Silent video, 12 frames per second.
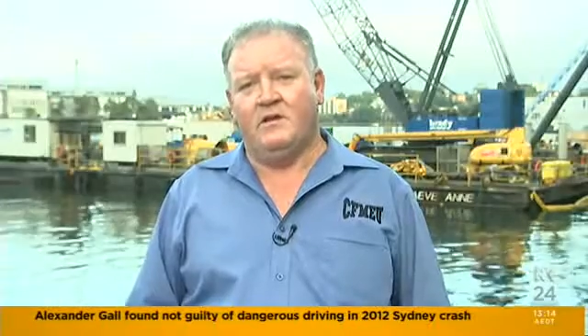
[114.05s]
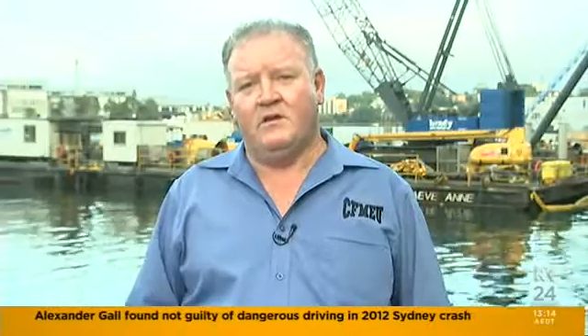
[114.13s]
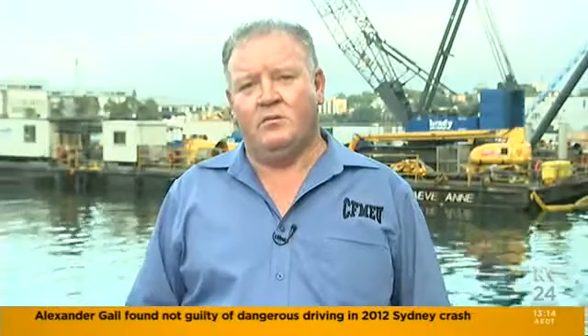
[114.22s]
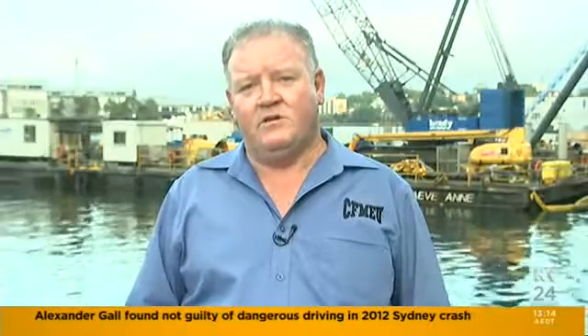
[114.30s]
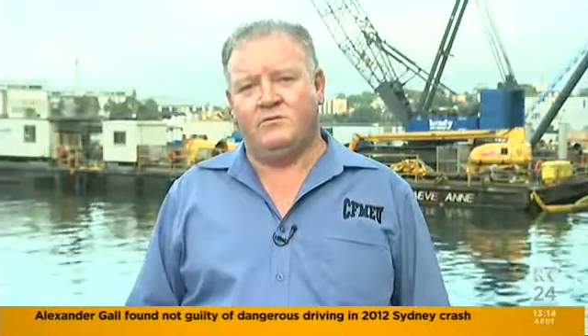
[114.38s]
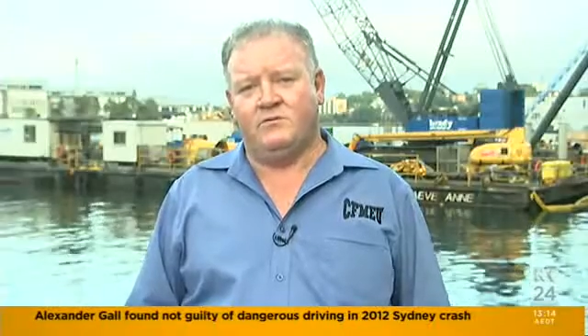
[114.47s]

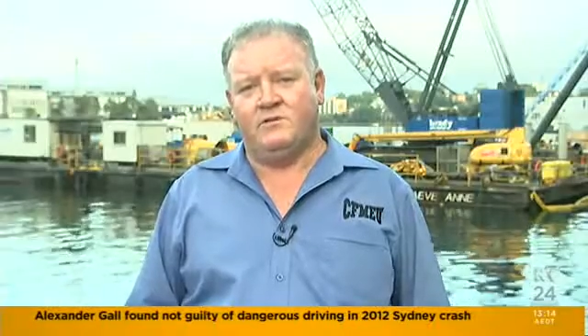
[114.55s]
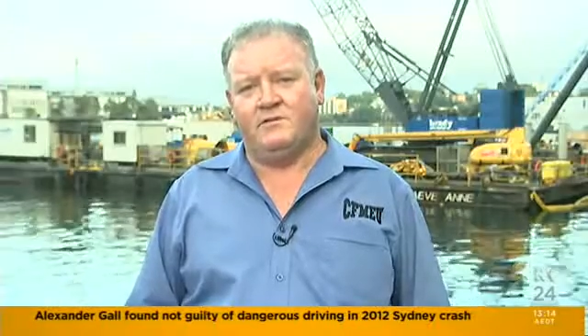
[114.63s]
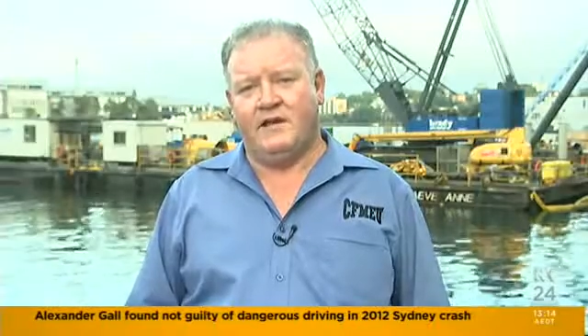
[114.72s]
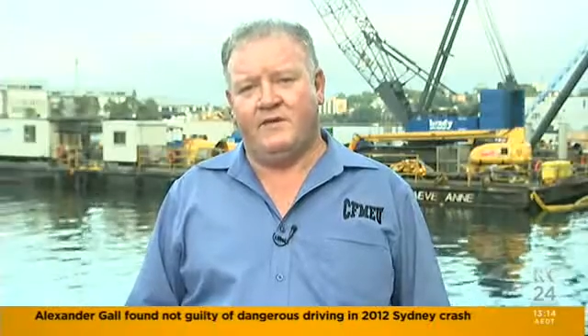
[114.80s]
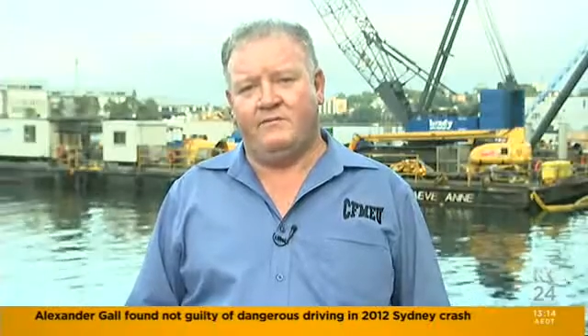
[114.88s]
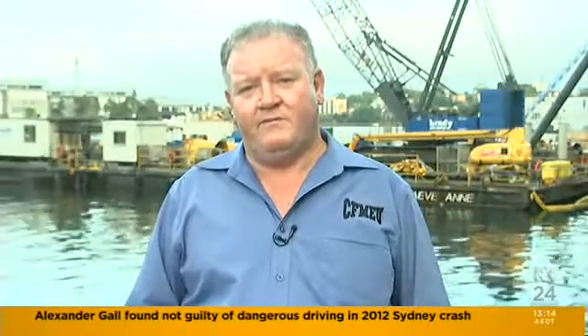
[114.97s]
which was
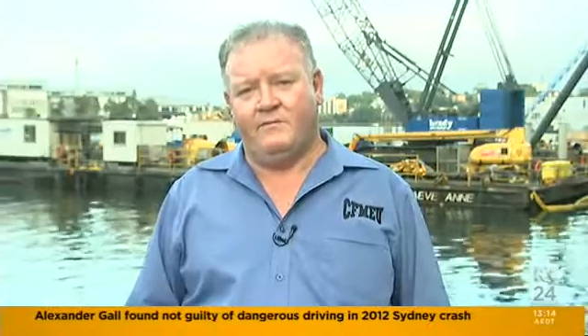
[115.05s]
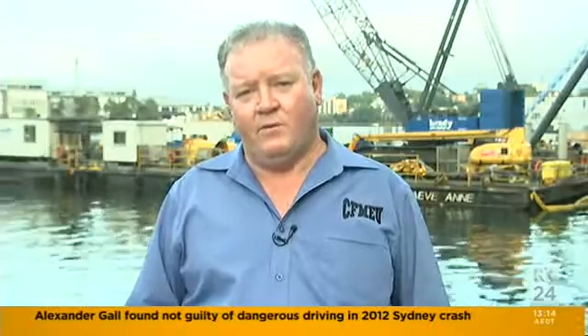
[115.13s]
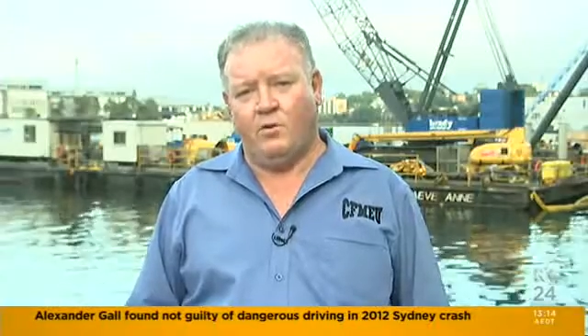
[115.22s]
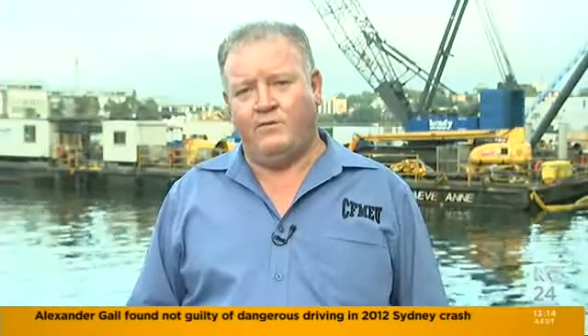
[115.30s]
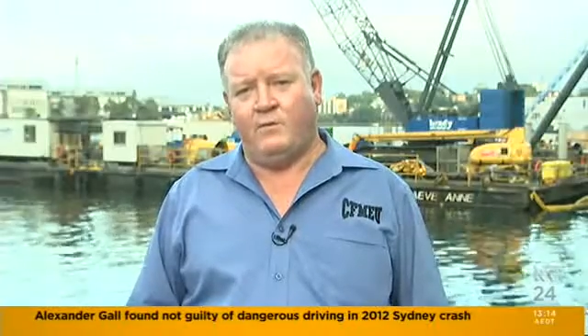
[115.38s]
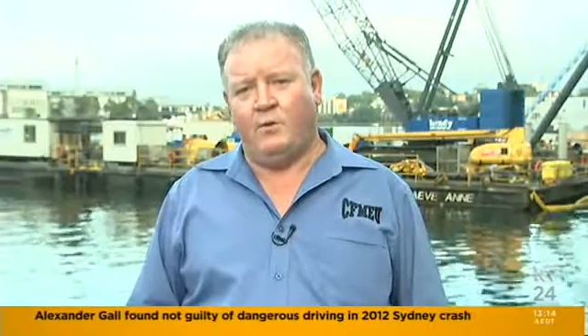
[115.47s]

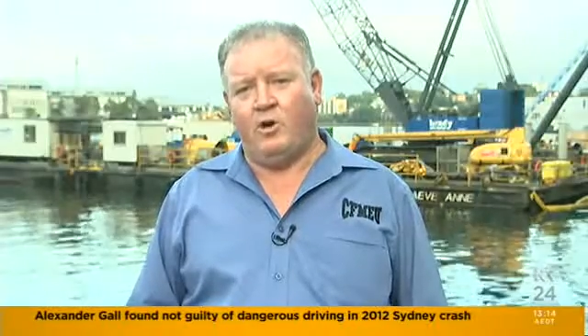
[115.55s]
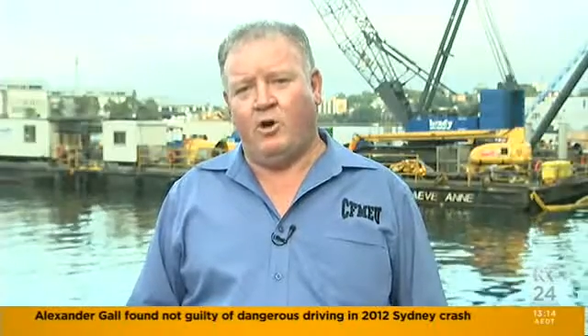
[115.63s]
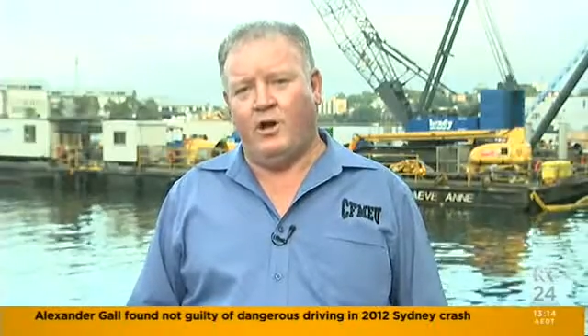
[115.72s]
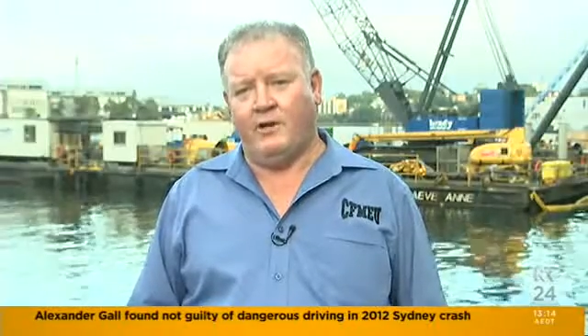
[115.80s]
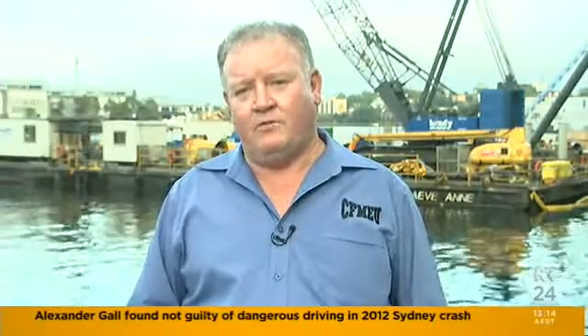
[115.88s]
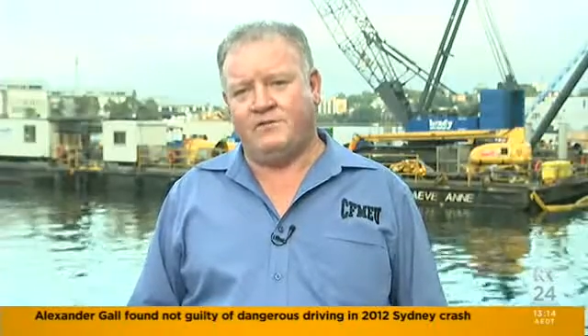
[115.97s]
fall from a
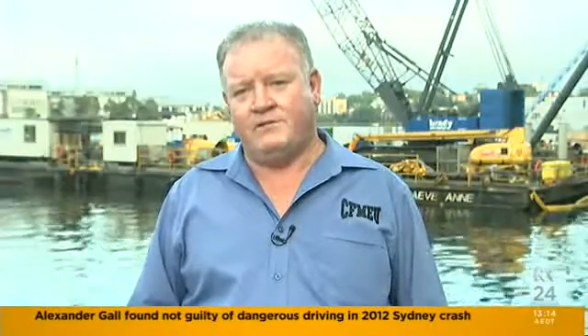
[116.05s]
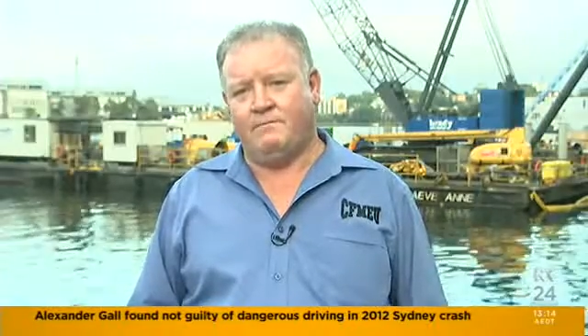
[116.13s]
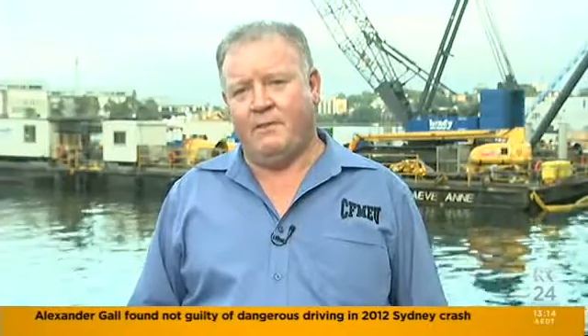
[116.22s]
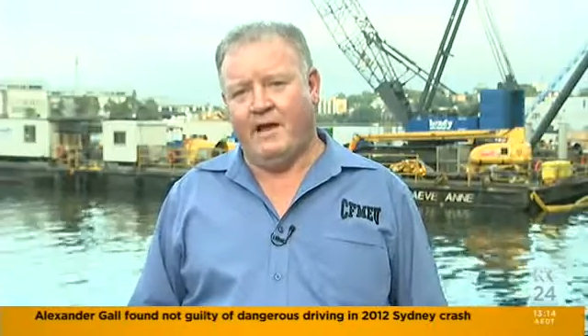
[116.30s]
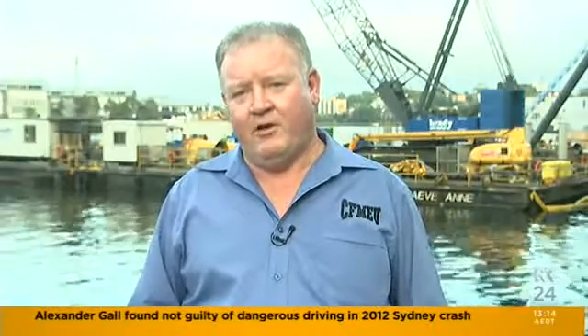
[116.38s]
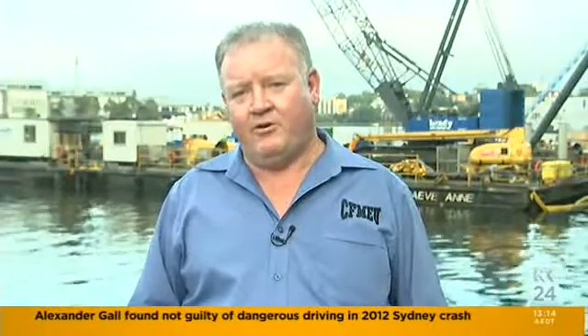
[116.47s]
height and was
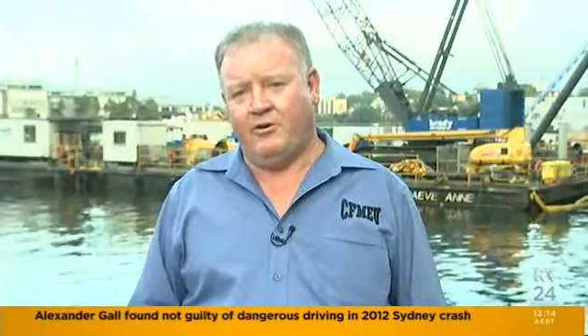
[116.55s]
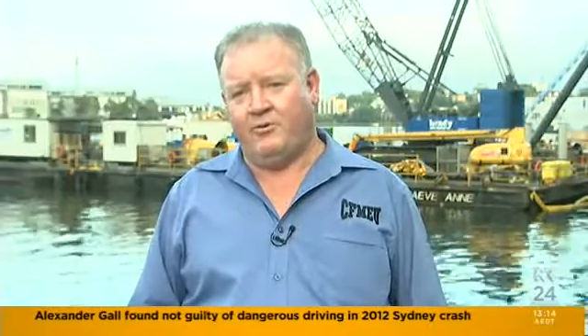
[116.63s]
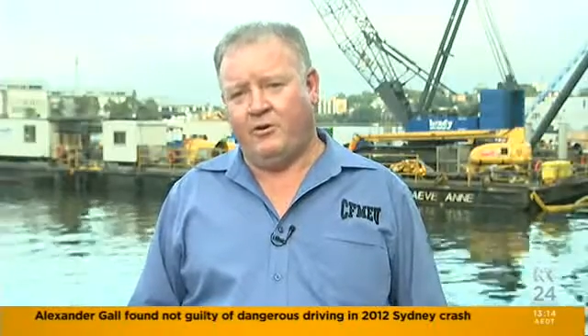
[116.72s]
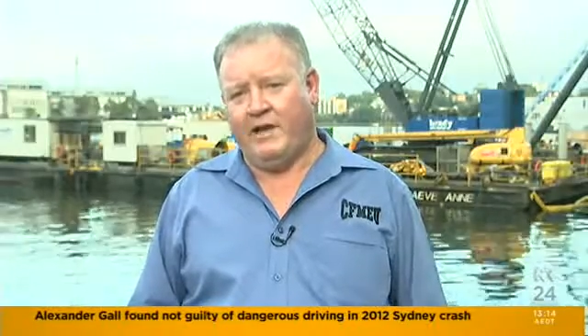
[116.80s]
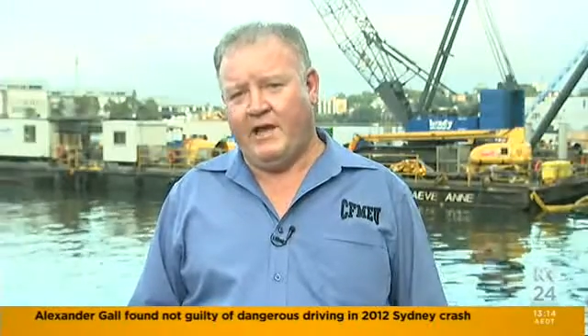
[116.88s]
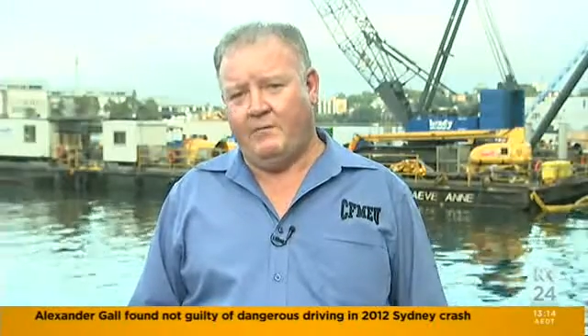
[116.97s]
impaled on a
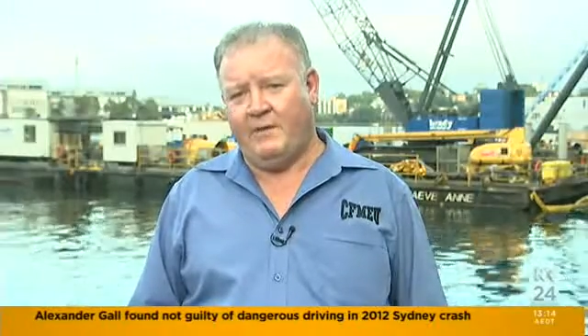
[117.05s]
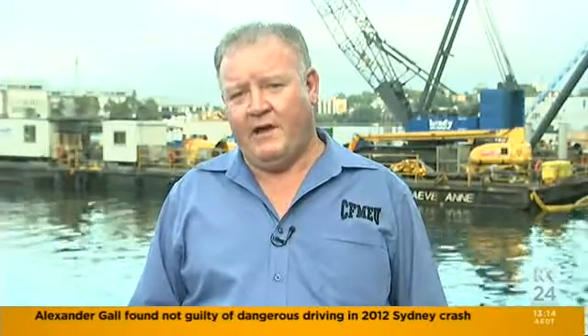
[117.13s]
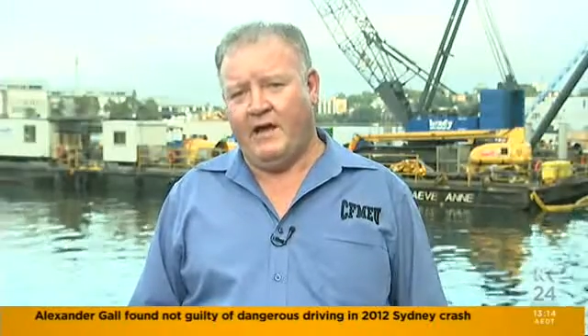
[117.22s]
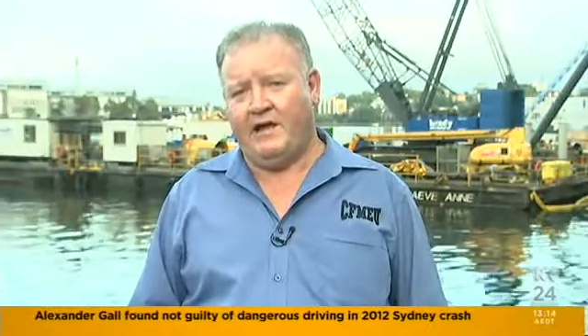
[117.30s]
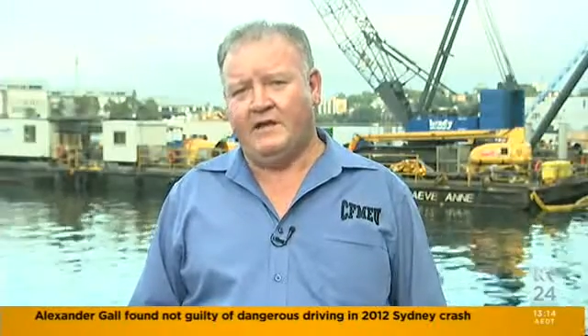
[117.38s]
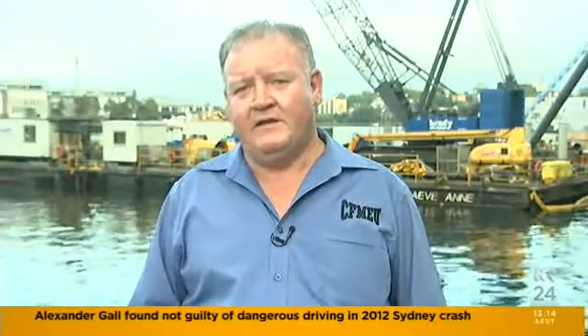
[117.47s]
Rio bar.